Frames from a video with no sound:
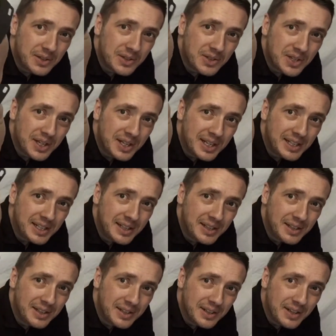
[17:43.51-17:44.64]
there's a
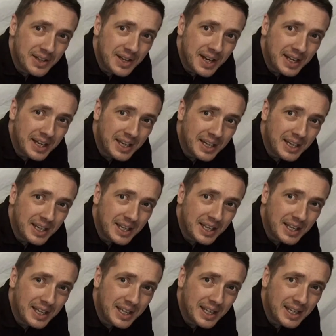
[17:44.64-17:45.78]
little nick
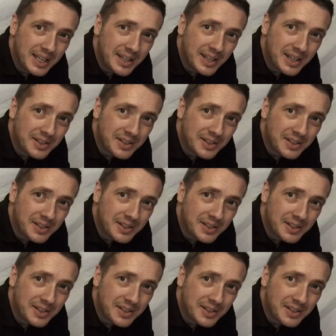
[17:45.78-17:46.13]
in